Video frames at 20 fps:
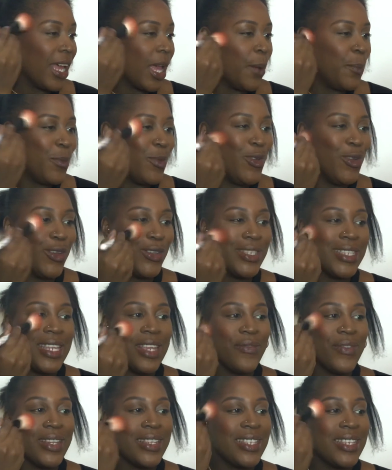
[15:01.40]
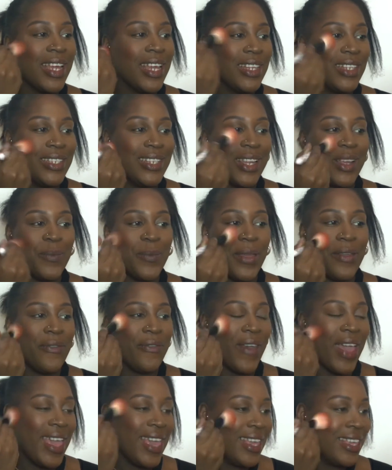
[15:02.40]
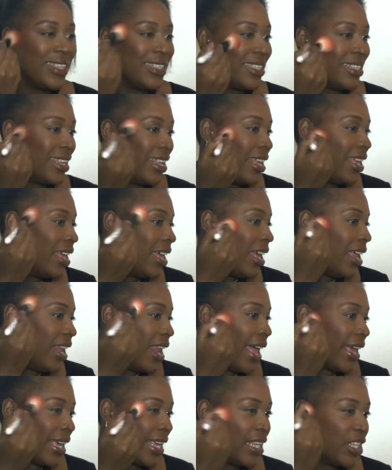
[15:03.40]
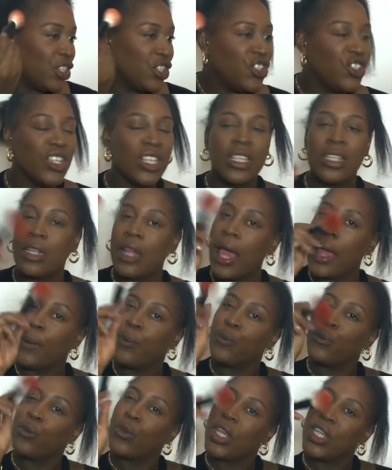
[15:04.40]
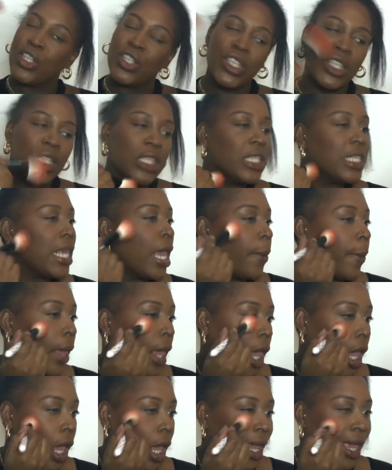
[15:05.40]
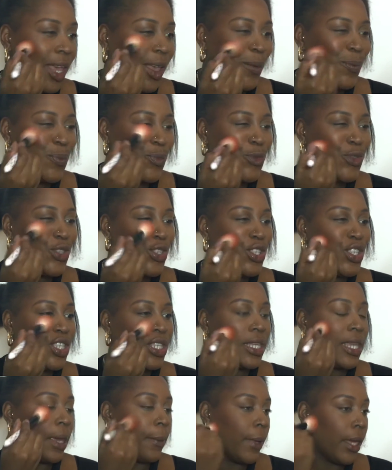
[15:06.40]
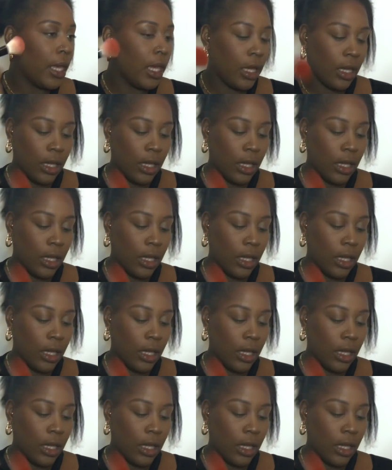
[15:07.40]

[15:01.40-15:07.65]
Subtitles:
I'm not even touching my face, like it's just like skimming skimming.